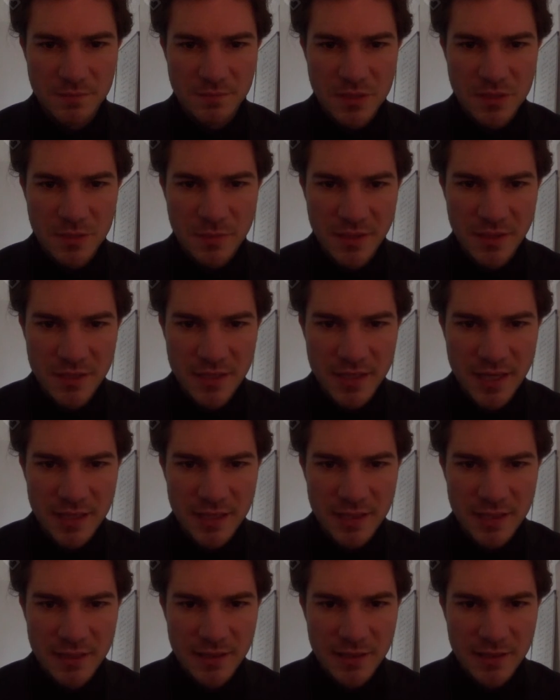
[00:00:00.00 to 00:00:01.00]
to bring the knight
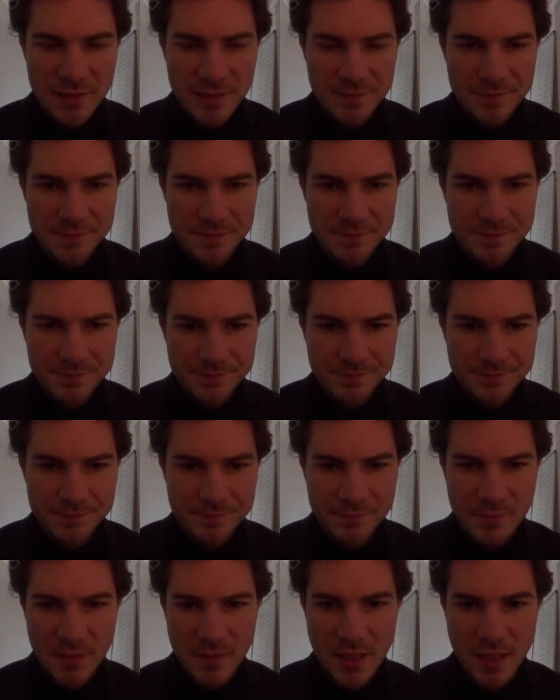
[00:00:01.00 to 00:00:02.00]
in here
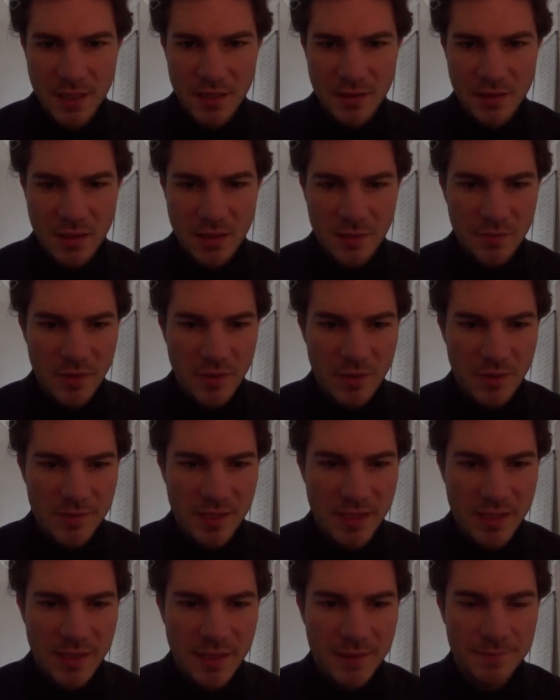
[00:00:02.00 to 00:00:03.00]
and then come around with the
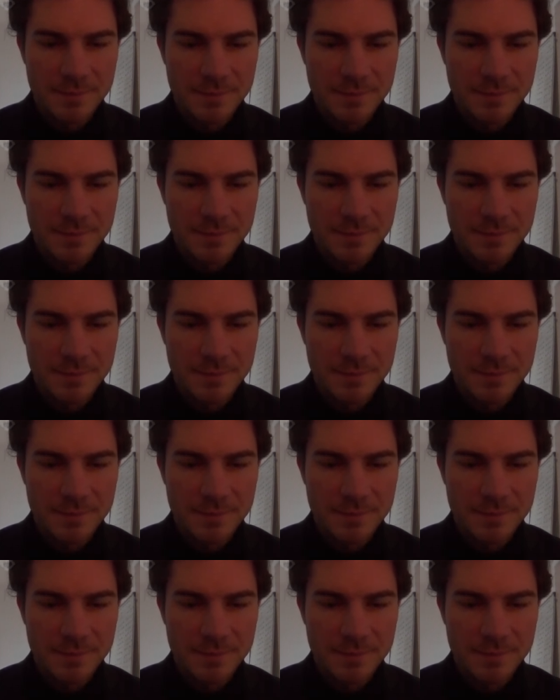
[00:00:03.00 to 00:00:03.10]
king.